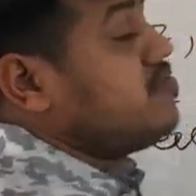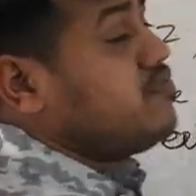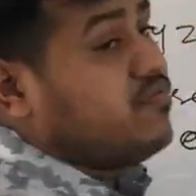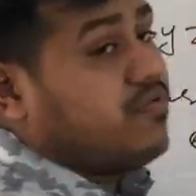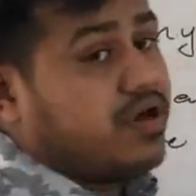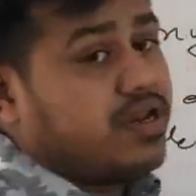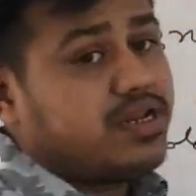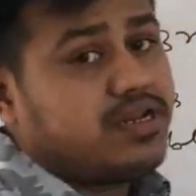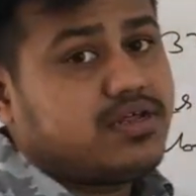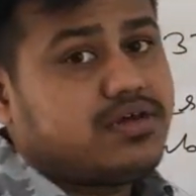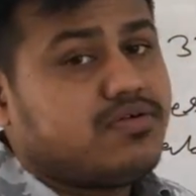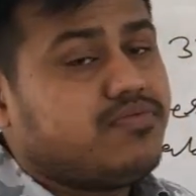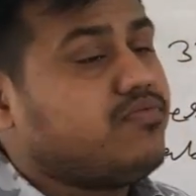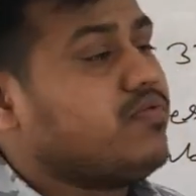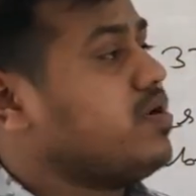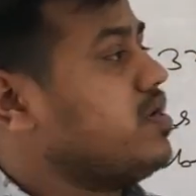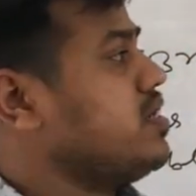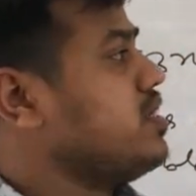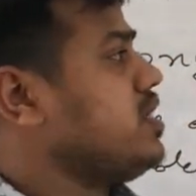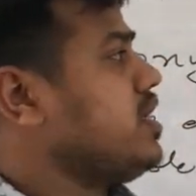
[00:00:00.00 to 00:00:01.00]
1,
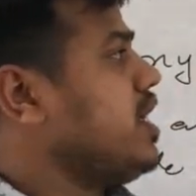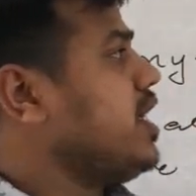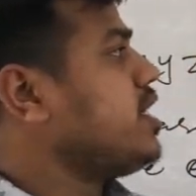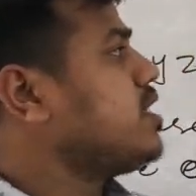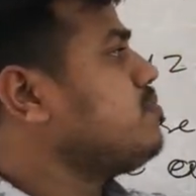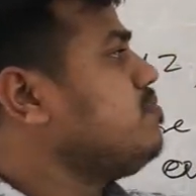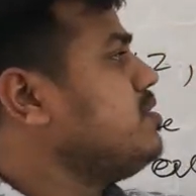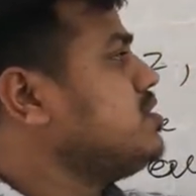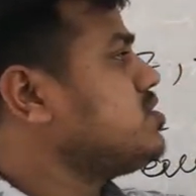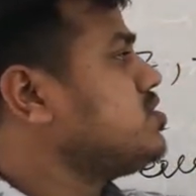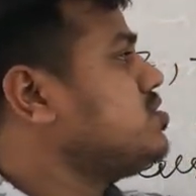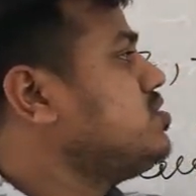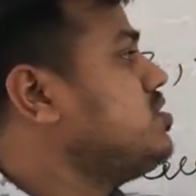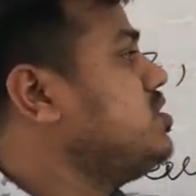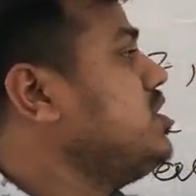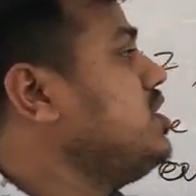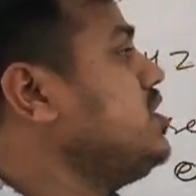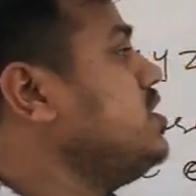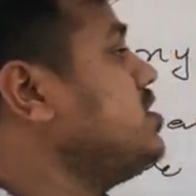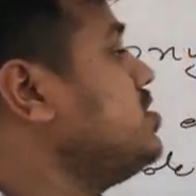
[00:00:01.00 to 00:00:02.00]
1. It means
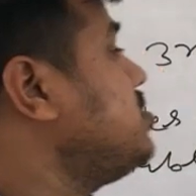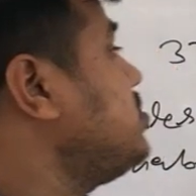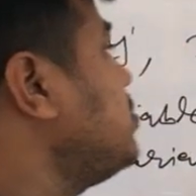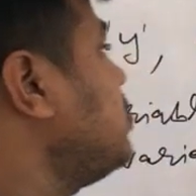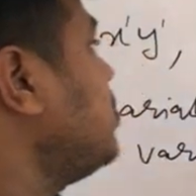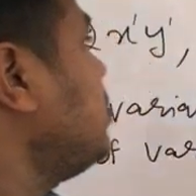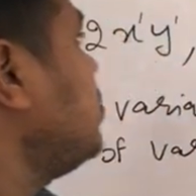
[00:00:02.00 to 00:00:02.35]
these